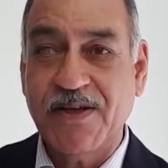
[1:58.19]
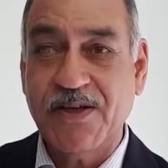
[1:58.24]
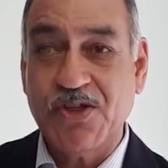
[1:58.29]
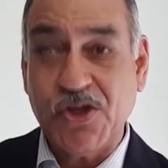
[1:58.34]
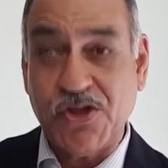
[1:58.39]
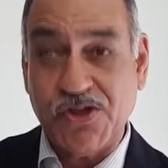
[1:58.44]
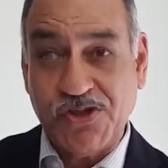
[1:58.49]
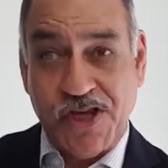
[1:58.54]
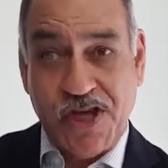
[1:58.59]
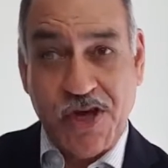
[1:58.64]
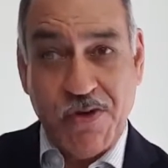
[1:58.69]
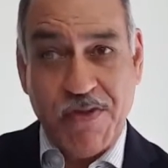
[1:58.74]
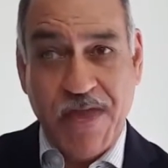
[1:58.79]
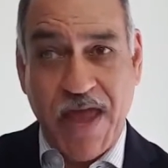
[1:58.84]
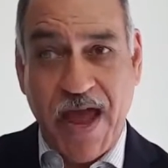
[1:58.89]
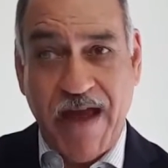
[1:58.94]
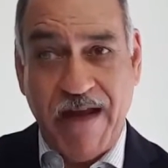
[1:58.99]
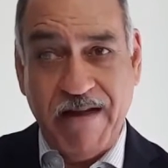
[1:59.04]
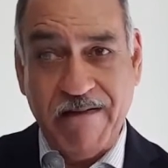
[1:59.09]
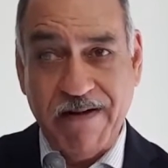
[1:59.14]
So see you
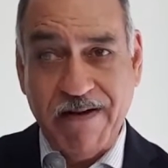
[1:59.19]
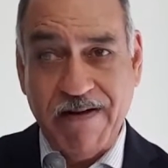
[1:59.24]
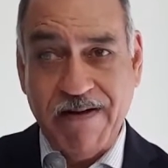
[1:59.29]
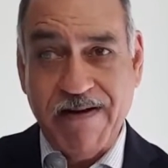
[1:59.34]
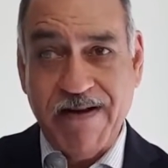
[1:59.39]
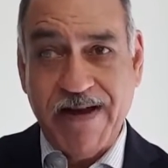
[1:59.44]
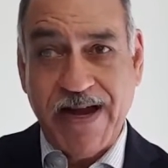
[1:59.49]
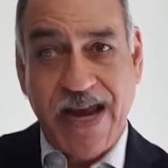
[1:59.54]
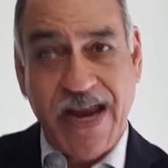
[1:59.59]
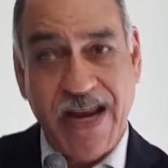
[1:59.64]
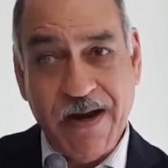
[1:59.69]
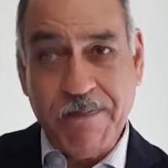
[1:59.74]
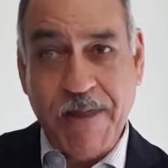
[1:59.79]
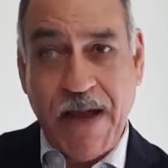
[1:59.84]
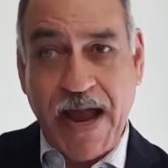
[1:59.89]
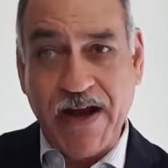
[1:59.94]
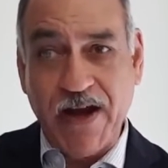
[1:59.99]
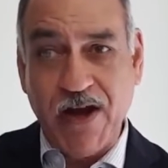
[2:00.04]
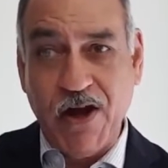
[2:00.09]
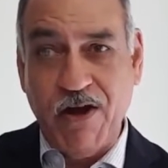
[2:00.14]
there in
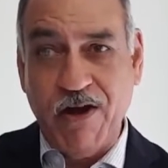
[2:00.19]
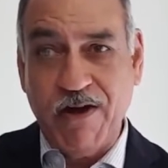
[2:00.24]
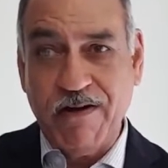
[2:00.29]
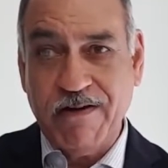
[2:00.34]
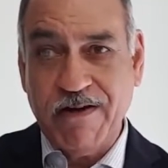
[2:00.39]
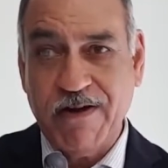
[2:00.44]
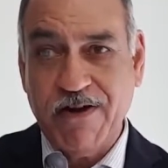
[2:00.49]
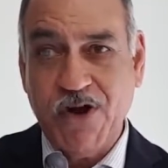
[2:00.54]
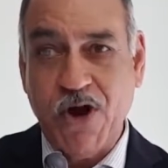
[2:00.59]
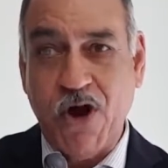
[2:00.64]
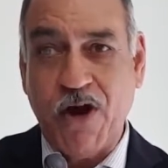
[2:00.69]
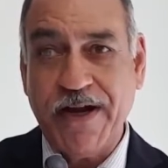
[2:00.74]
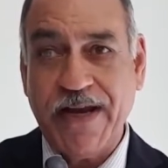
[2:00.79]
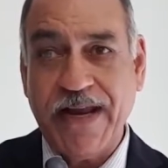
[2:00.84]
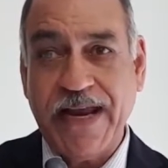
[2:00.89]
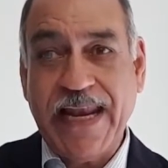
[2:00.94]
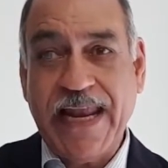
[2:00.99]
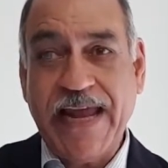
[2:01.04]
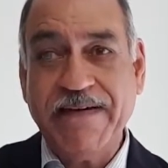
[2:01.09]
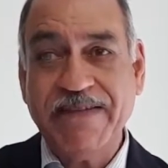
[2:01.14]
Bangalore
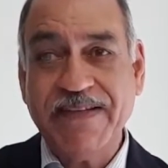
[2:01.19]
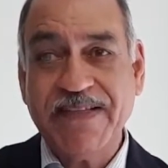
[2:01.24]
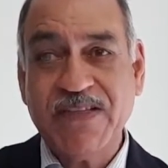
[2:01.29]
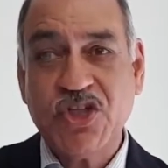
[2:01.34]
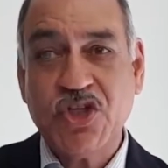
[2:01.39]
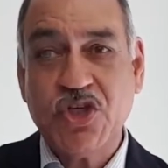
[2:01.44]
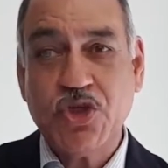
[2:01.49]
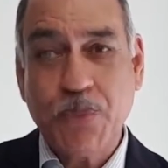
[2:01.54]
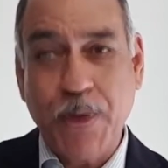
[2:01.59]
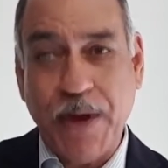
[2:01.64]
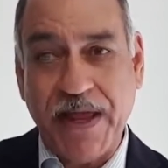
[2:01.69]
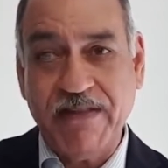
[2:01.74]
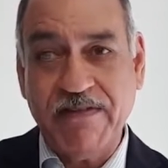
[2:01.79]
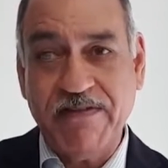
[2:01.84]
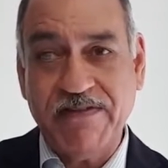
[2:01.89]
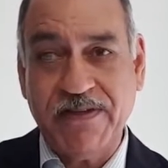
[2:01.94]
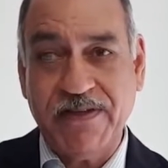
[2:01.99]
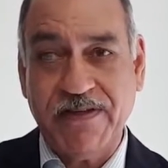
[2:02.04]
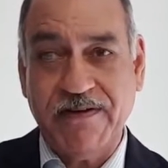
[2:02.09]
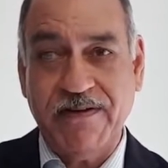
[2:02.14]
on 11th,
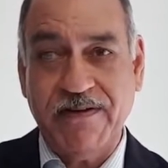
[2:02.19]
12th